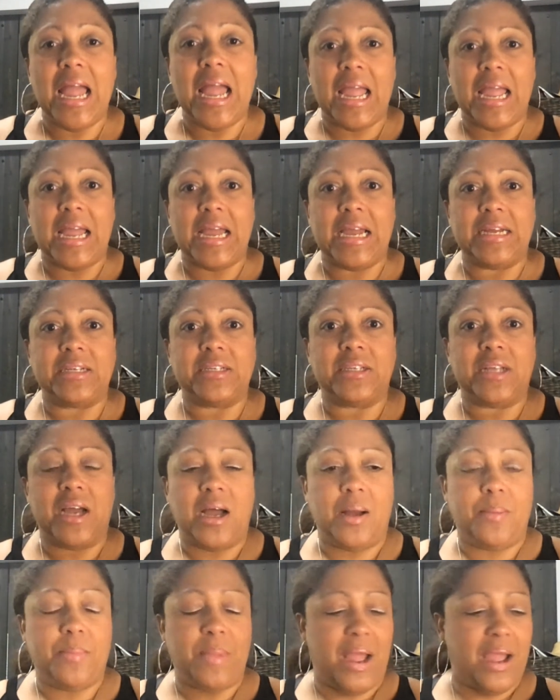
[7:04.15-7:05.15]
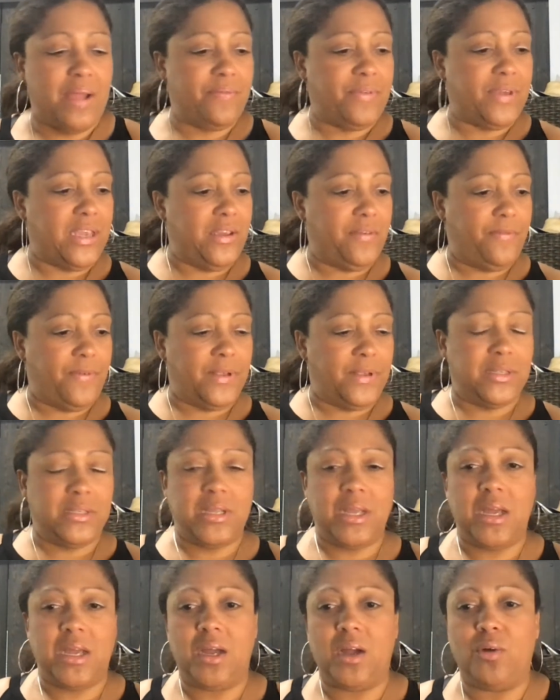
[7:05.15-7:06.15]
And I've even